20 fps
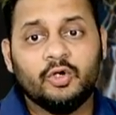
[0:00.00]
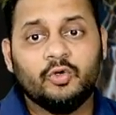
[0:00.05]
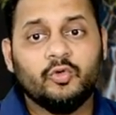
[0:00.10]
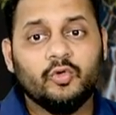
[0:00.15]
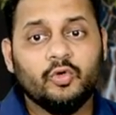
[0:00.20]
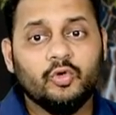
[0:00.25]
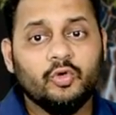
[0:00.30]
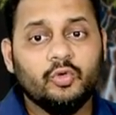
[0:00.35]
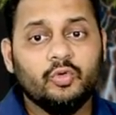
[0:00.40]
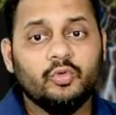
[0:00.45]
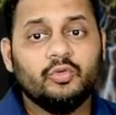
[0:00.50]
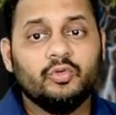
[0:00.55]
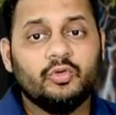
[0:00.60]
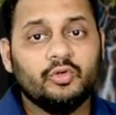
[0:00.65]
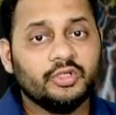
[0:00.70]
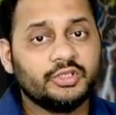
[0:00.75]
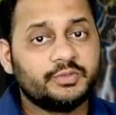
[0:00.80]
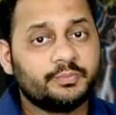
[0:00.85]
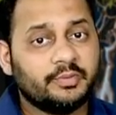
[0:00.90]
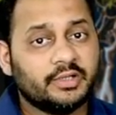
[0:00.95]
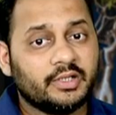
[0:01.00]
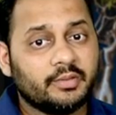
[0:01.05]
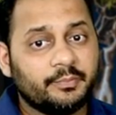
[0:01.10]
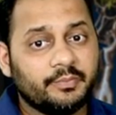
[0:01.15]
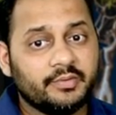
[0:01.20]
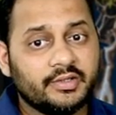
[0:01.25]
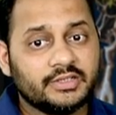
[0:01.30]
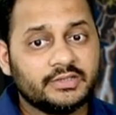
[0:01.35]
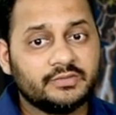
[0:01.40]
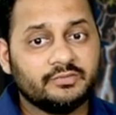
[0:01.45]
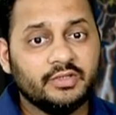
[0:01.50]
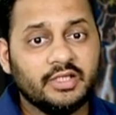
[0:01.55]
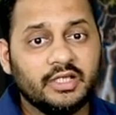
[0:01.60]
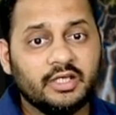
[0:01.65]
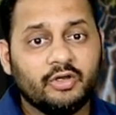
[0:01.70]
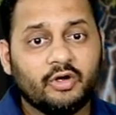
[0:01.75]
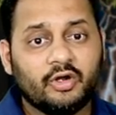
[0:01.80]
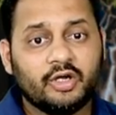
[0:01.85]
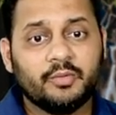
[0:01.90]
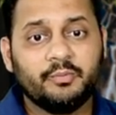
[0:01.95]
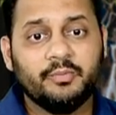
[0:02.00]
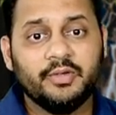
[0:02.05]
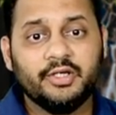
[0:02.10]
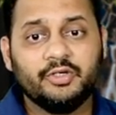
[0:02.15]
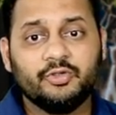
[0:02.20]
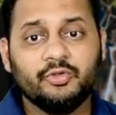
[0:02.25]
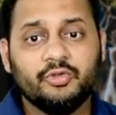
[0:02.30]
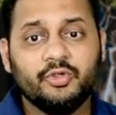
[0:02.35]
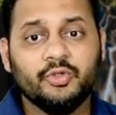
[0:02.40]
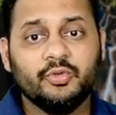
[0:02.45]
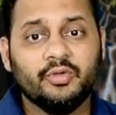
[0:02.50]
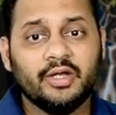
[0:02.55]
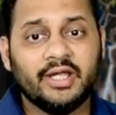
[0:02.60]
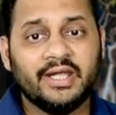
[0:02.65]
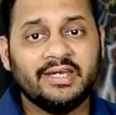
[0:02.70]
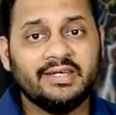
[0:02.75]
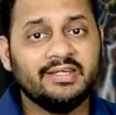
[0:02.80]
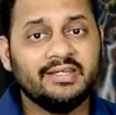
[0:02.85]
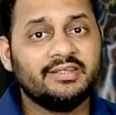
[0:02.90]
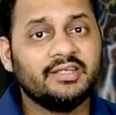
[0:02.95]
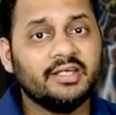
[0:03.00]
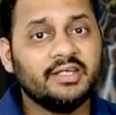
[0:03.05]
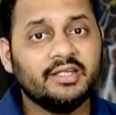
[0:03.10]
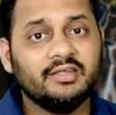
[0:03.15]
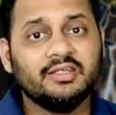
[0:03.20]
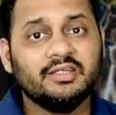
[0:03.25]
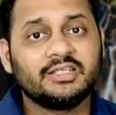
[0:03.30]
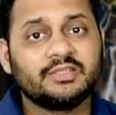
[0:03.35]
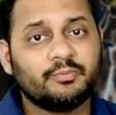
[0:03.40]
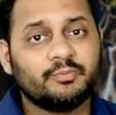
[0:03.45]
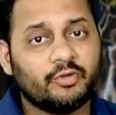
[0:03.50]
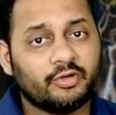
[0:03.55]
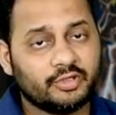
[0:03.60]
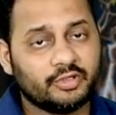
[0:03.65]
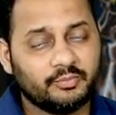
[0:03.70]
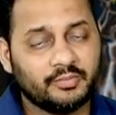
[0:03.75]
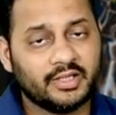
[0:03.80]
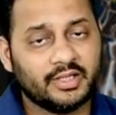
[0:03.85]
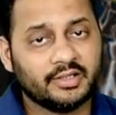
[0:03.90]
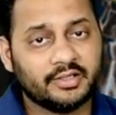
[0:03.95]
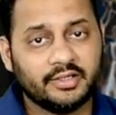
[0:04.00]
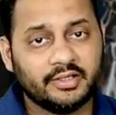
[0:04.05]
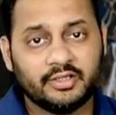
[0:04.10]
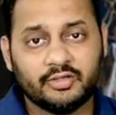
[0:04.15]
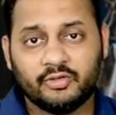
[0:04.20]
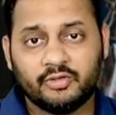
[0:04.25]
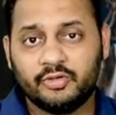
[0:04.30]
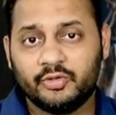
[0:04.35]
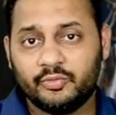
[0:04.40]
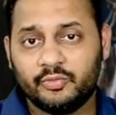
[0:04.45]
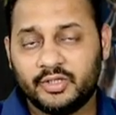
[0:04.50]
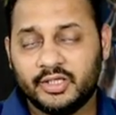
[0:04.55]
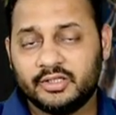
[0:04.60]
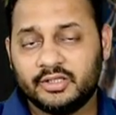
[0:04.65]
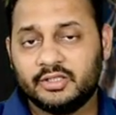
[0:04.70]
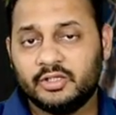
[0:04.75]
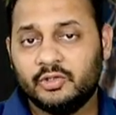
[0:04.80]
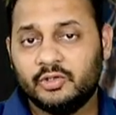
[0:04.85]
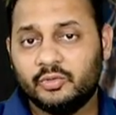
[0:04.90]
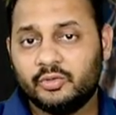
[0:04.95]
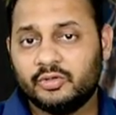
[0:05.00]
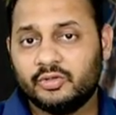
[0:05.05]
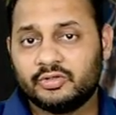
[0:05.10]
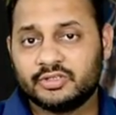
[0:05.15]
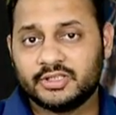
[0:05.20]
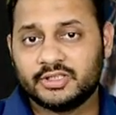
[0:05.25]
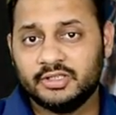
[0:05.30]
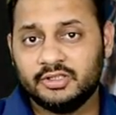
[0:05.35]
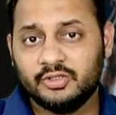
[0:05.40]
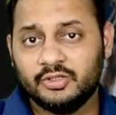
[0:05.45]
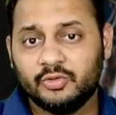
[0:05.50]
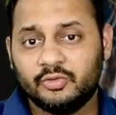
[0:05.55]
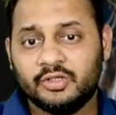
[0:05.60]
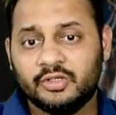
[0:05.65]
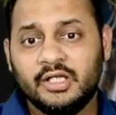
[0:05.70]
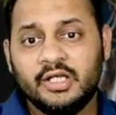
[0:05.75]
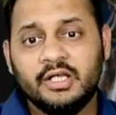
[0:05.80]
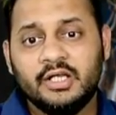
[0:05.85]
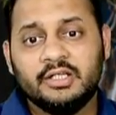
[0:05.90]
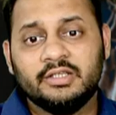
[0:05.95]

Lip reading: whose purpose will not be to do anything in the spot market or to take the loan or sell the loan.